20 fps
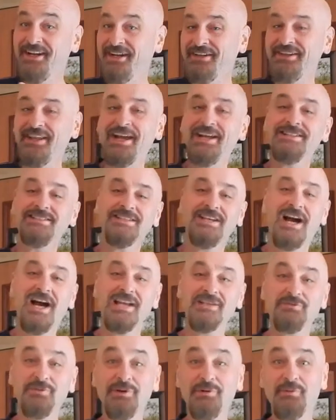Thanks
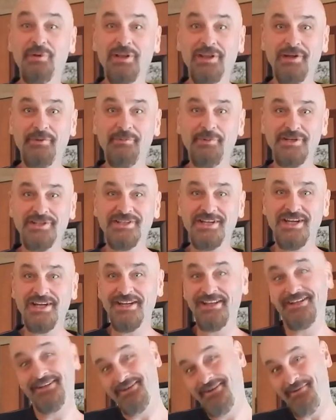guys, we really appreciate
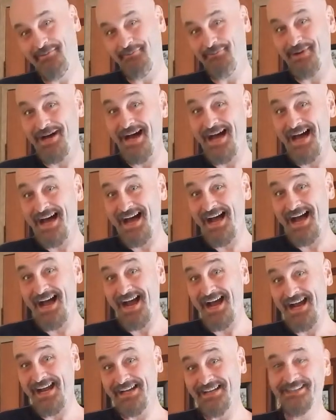it.
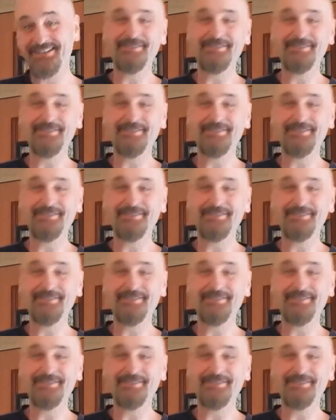Bye.